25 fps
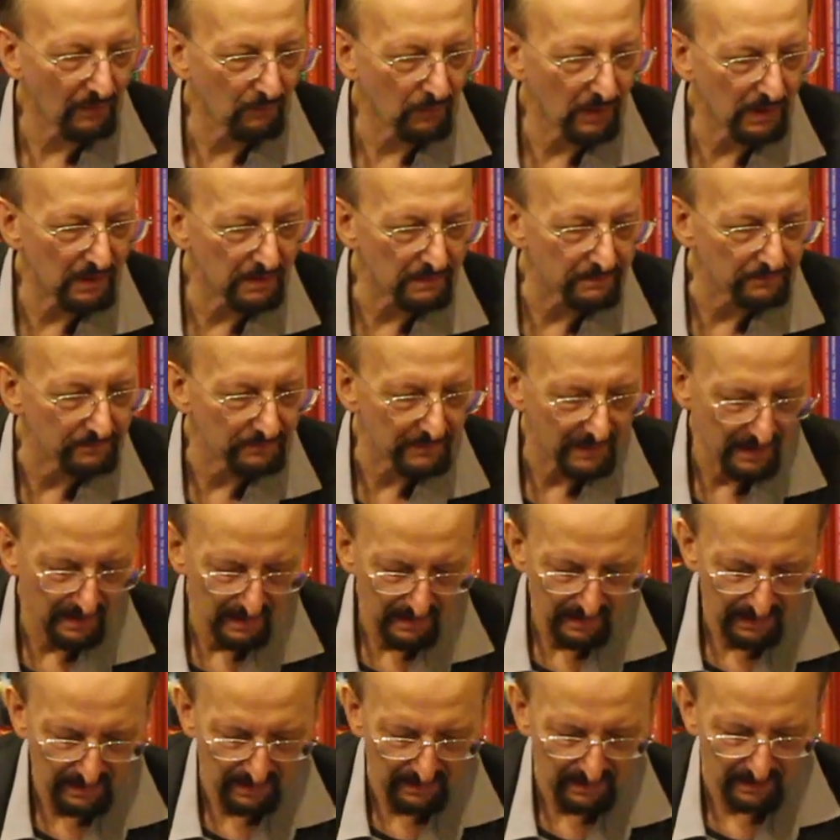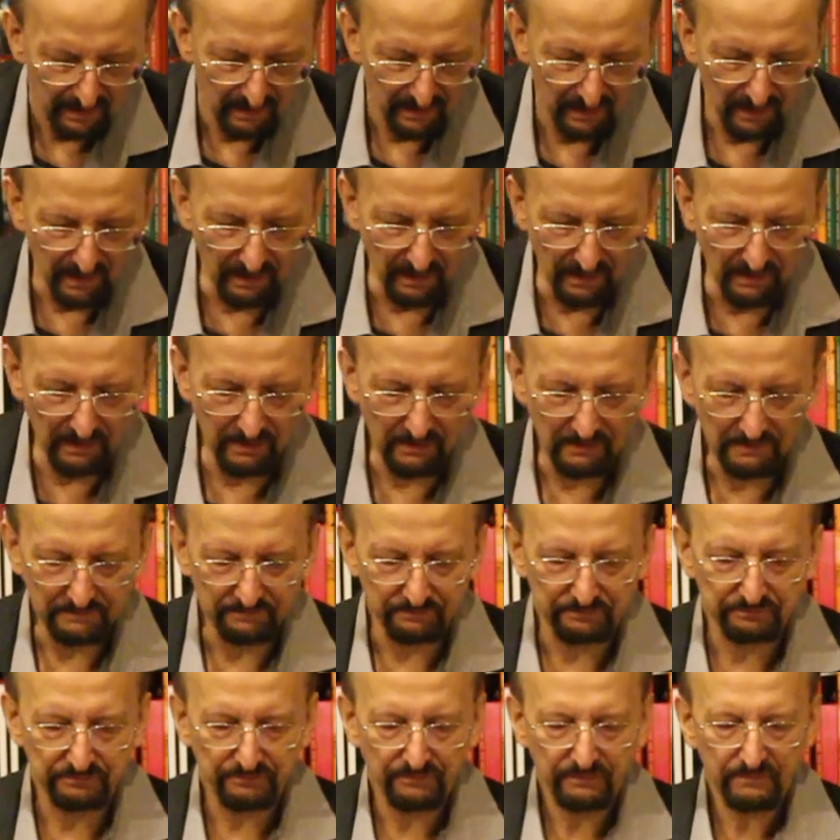Well,
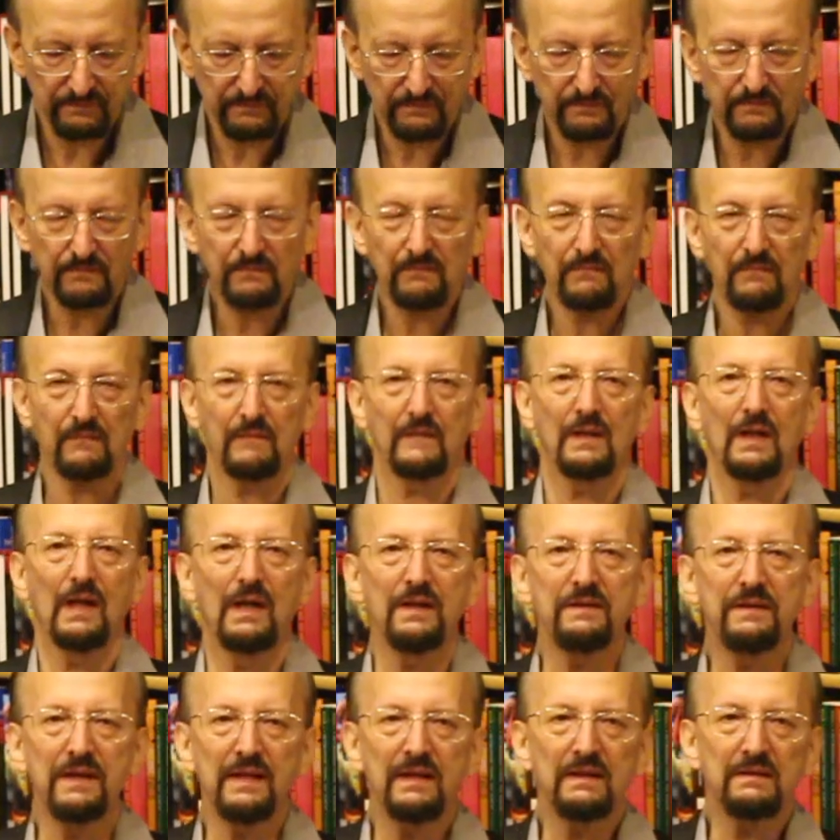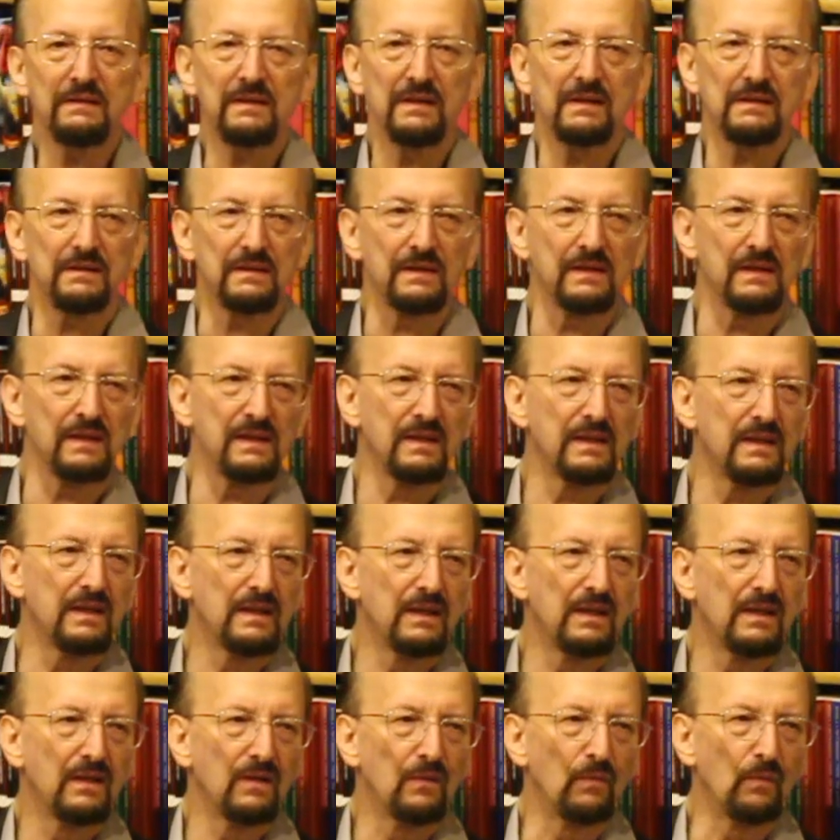I think that
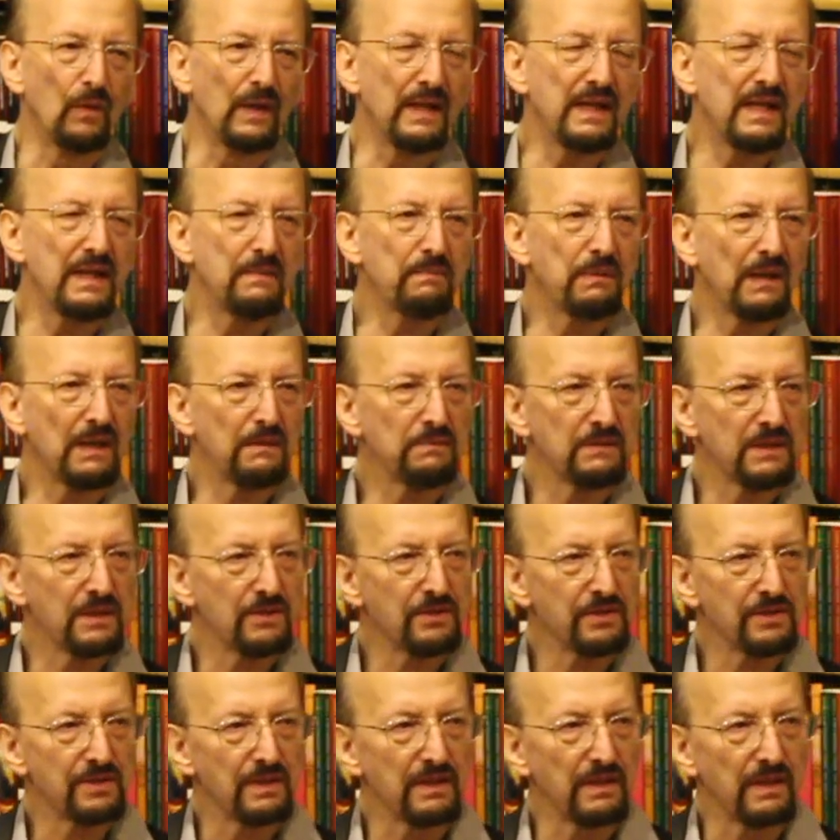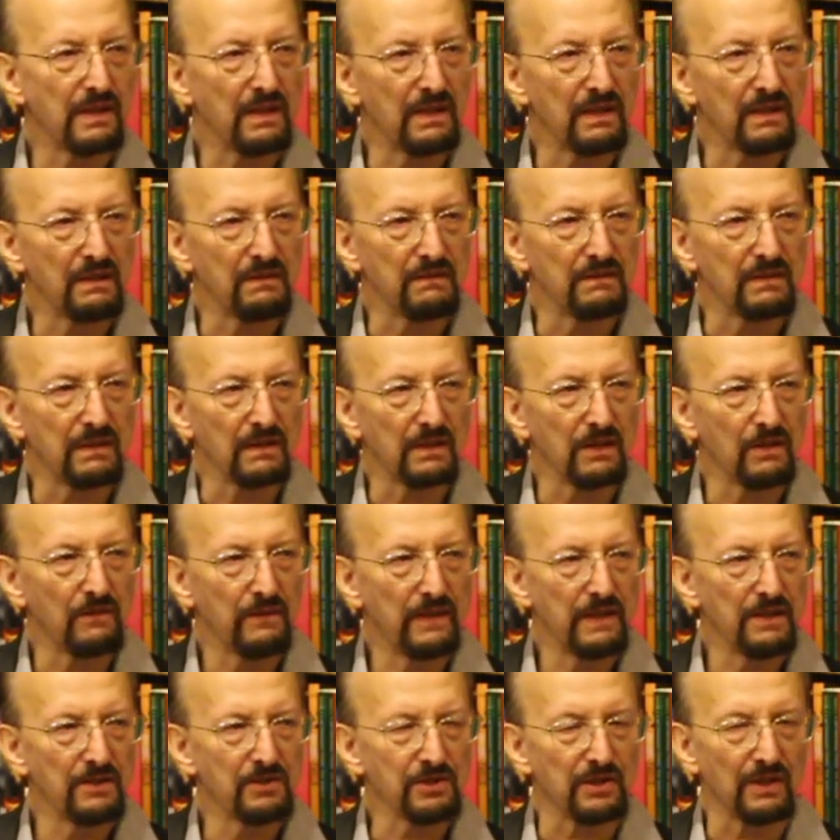when he published the
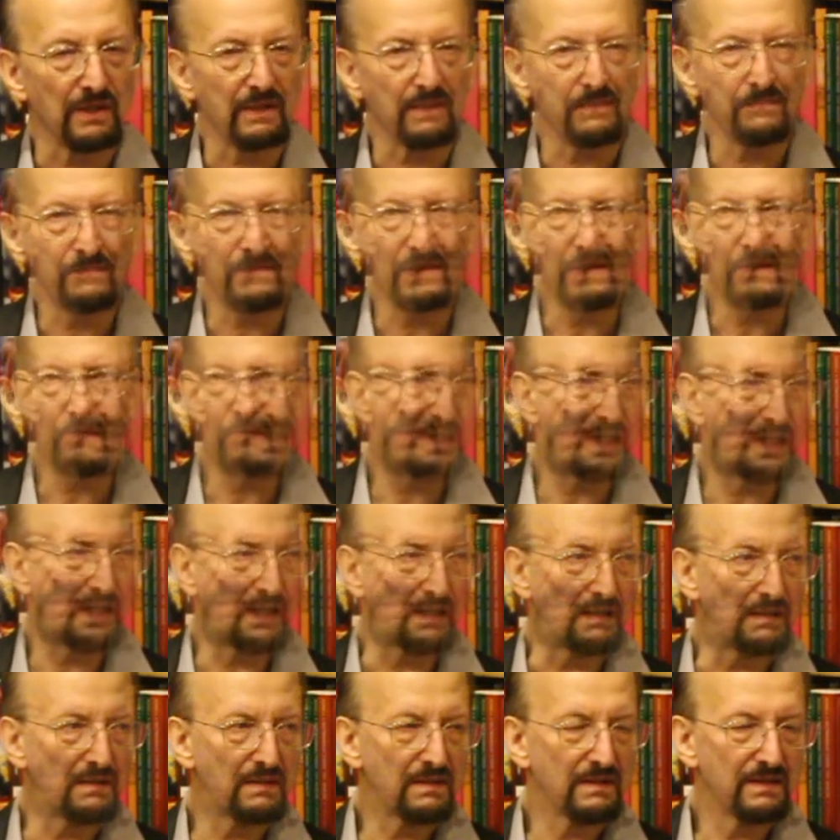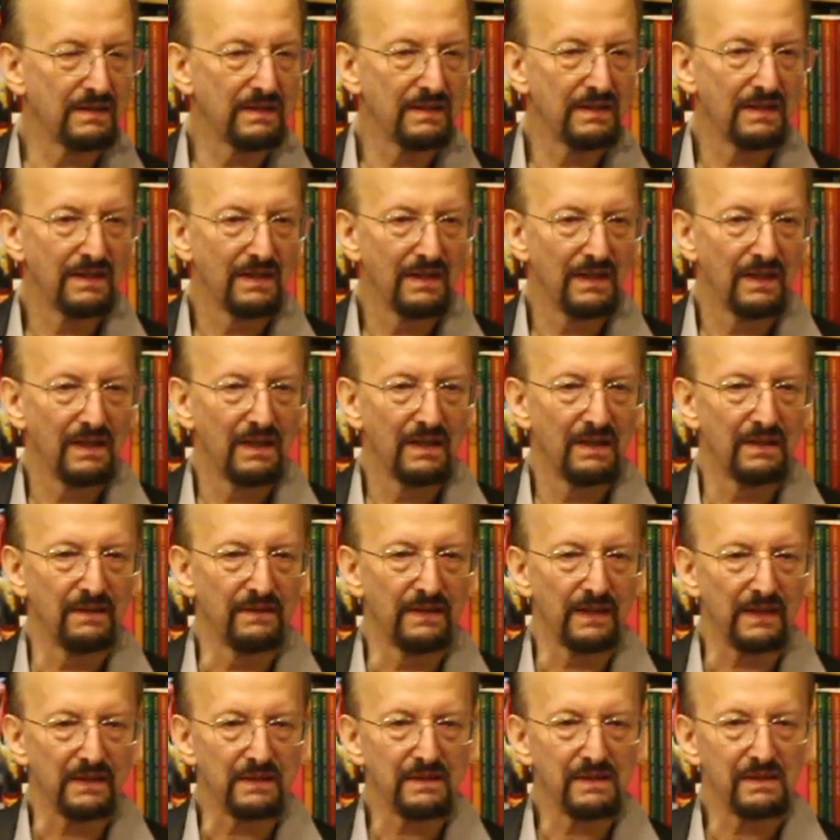Goetia, he said
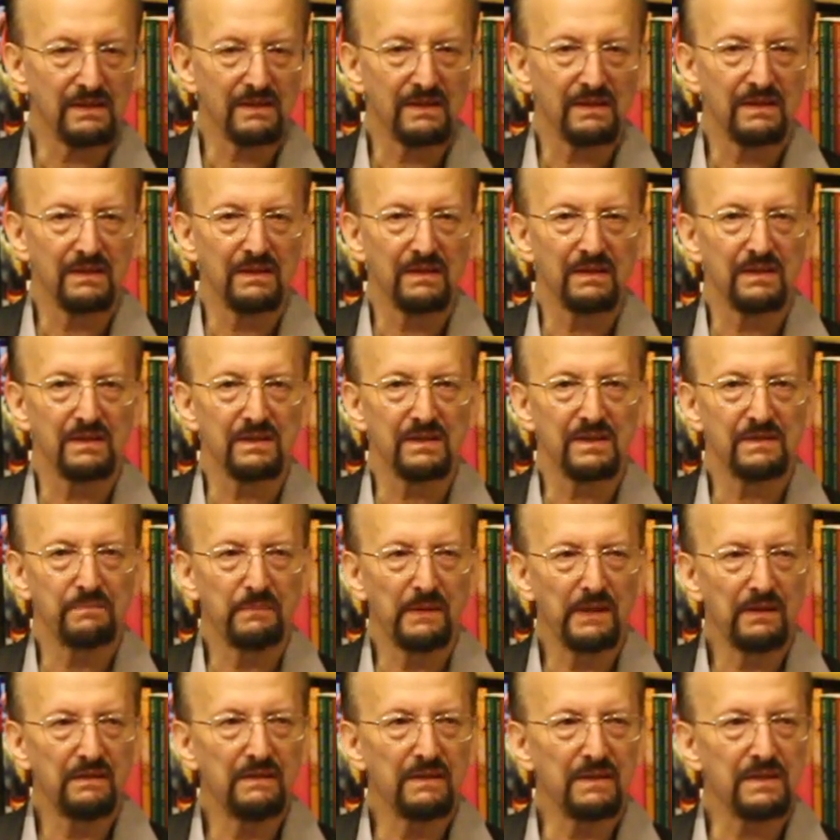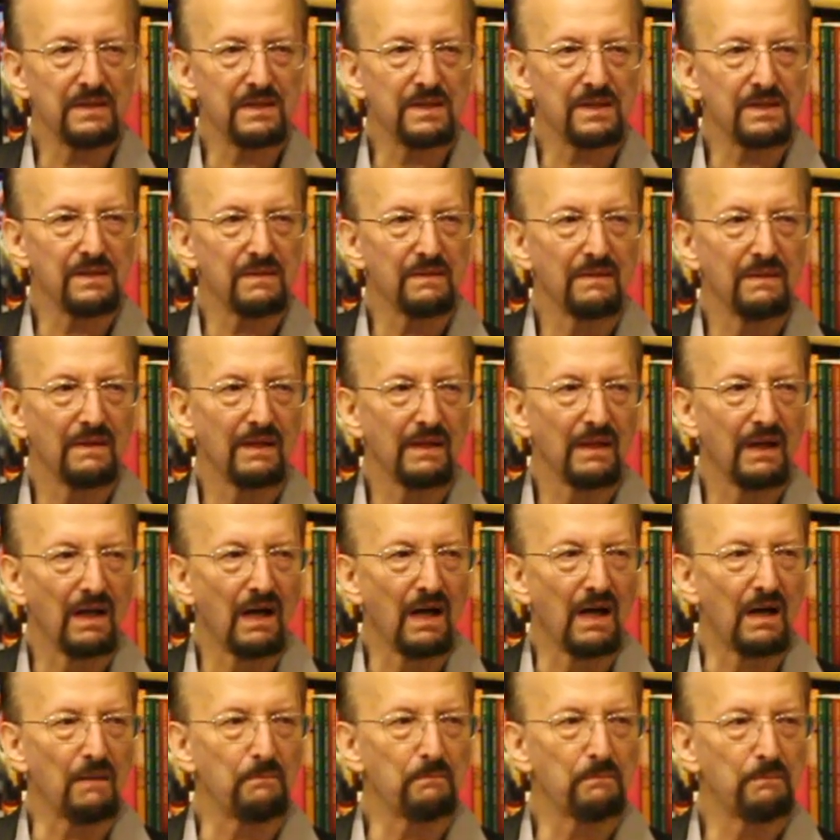that spirits
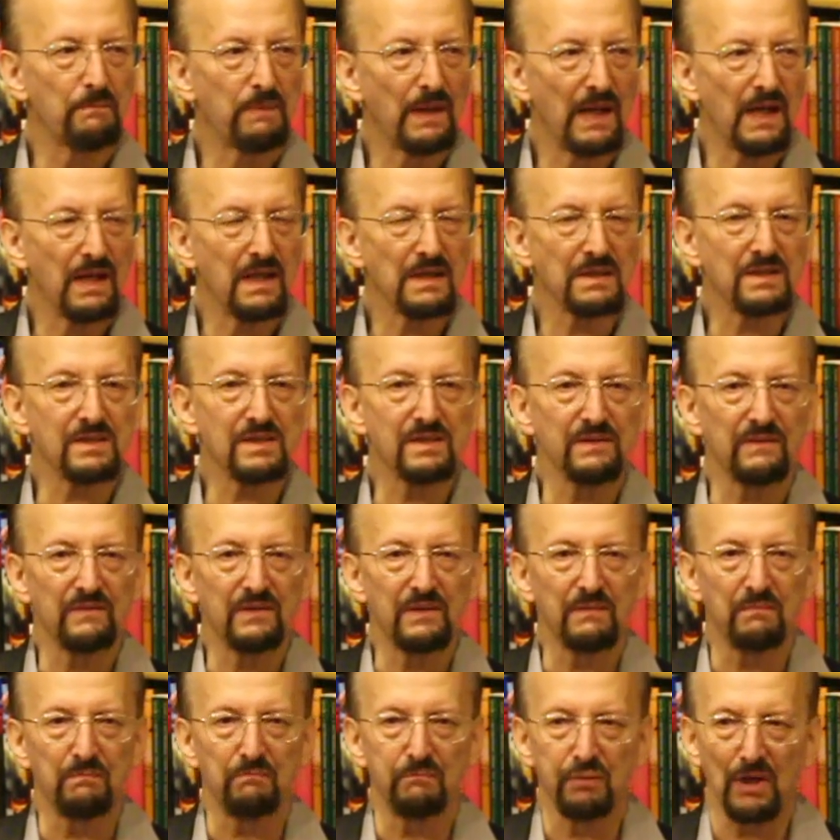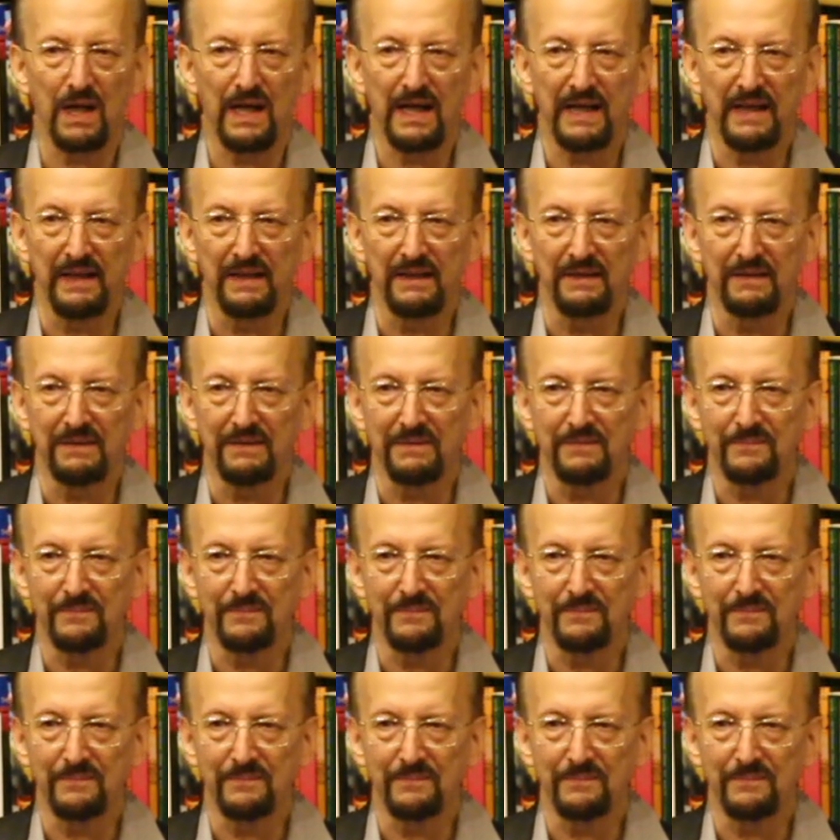are parts of the brain,